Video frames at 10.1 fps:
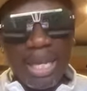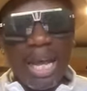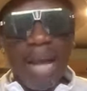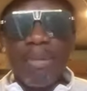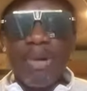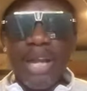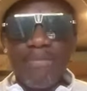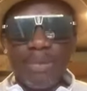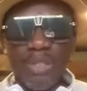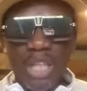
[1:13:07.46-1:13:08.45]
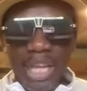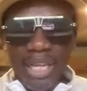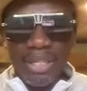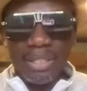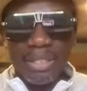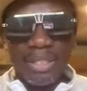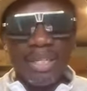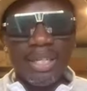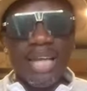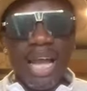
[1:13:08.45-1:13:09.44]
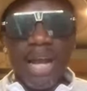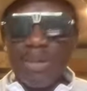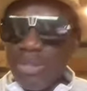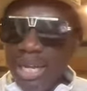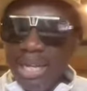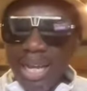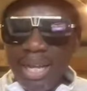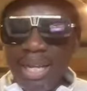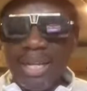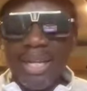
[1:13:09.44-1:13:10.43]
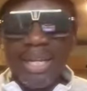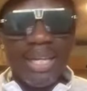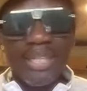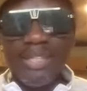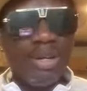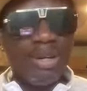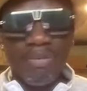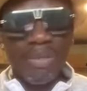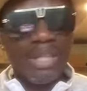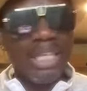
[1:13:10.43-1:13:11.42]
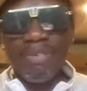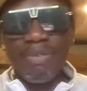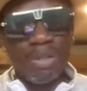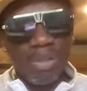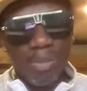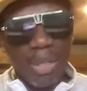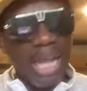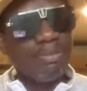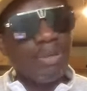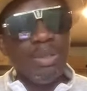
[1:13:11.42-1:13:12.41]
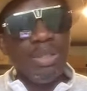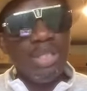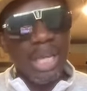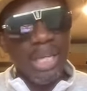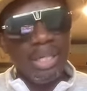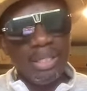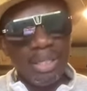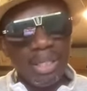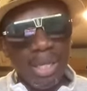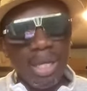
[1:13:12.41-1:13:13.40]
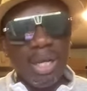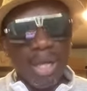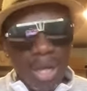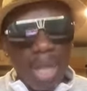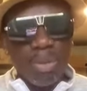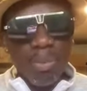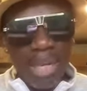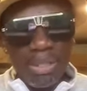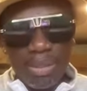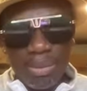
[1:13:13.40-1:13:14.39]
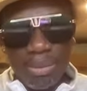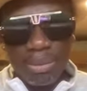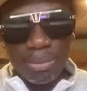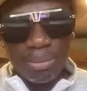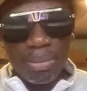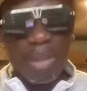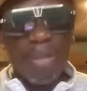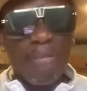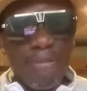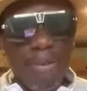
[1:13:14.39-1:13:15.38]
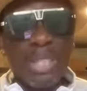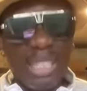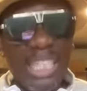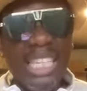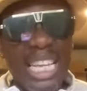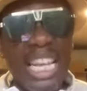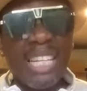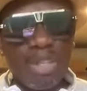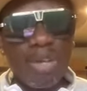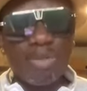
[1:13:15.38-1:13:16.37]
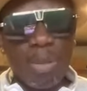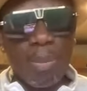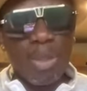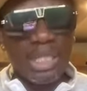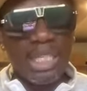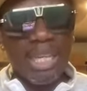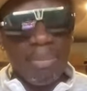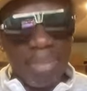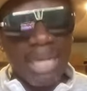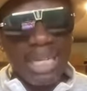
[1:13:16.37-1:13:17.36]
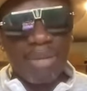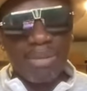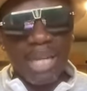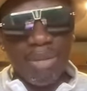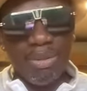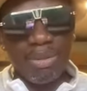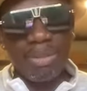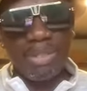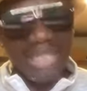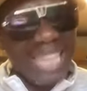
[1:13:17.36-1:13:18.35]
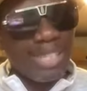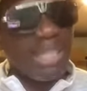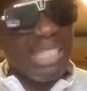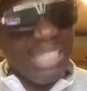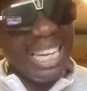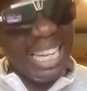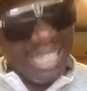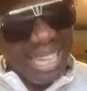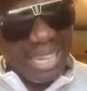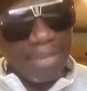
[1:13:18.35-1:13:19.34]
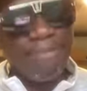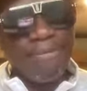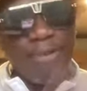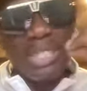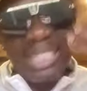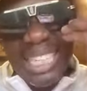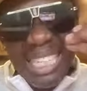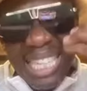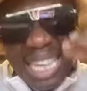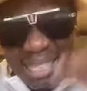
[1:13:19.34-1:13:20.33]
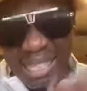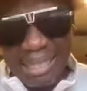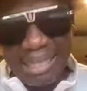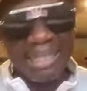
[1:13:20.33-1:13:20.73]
I'm grateful. Jane, Akoshiana, I see all of you. Thank you for your support. As for you, Jane, God will bless you. 14 years of supporting the brand councillor Lutterodt. That's what Jane has done. 14 years.